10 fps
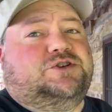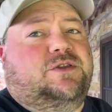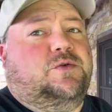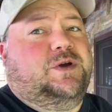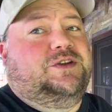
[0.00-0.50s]
of
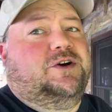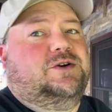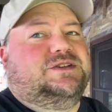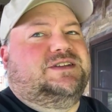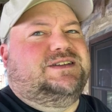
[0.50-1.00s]
the
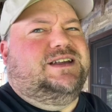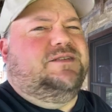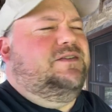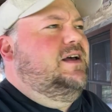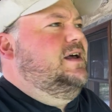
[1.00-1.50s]
windows and
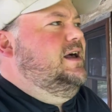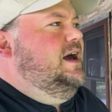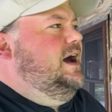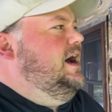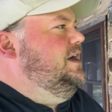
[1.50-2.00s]
stuff,
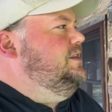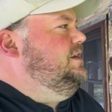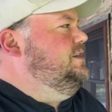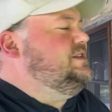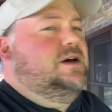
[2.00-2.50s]

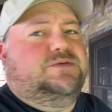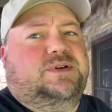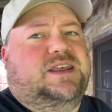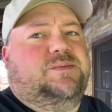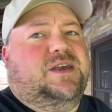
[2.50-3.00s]
this house would
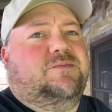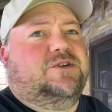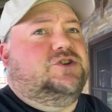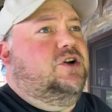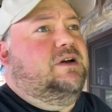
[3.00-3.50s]
keep
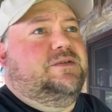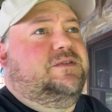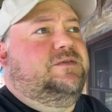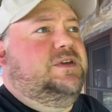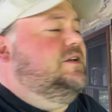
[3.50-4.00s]
temperature around
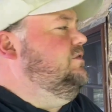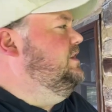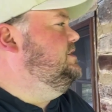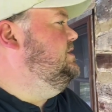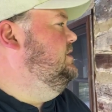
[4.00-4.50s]
50
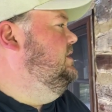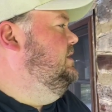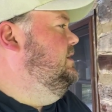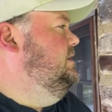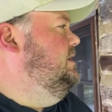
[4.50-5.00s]
degrees.
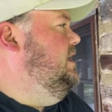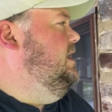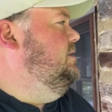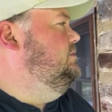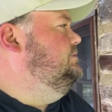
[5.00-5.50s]

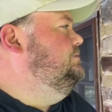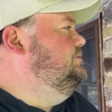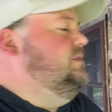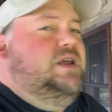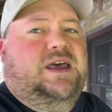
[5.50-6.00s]

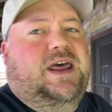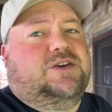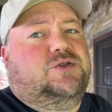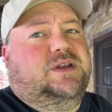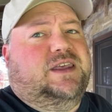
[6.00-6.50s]
And
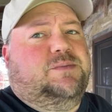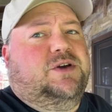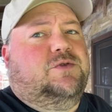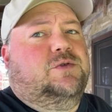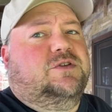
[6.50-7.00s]
actually keep it
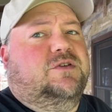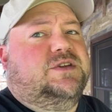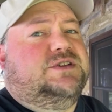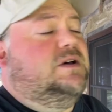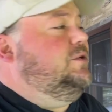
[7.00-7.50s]
cooler in the
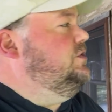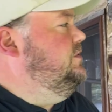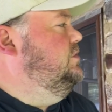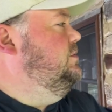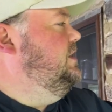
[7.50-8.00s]
summer
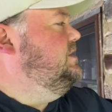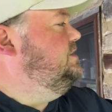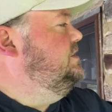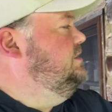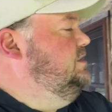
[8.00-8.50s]
too,
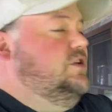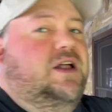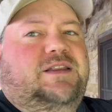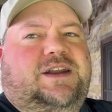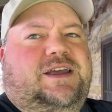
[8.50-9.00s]
because you're
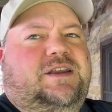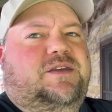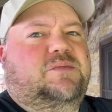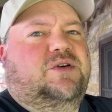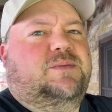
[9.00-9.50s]
not letting
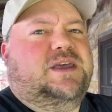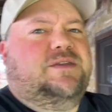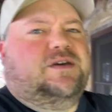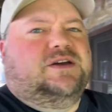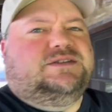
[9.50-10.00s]
anything permeate
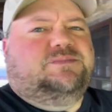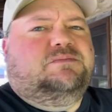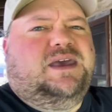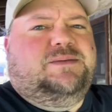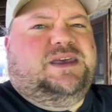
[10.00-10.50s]
there, except
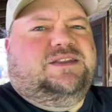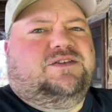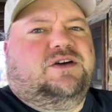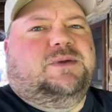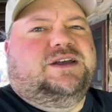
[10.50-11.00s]
maybe
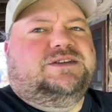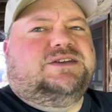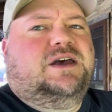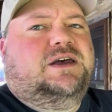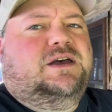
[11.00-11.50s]
termites,
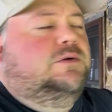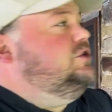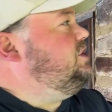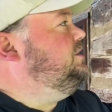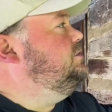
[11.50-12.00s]

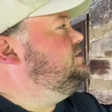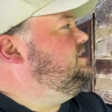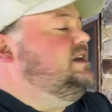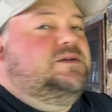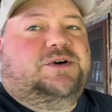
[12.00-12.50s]
which I don't
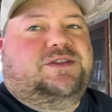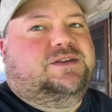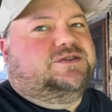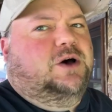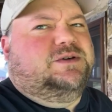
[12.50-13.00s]
see, but
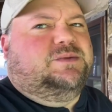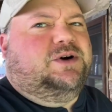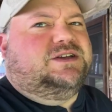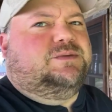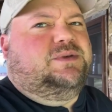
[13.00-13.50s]
it's always a
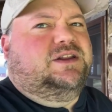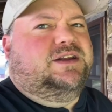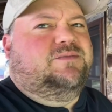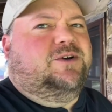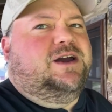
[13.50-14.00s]

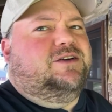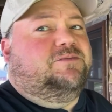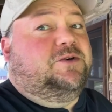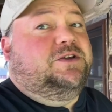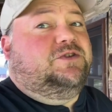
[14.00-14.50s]
possibility prior to
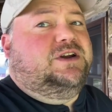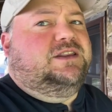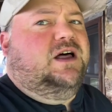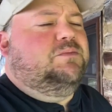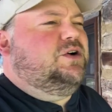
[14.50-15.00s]
pre-treated
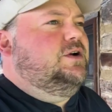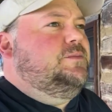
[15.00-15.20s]
lumber.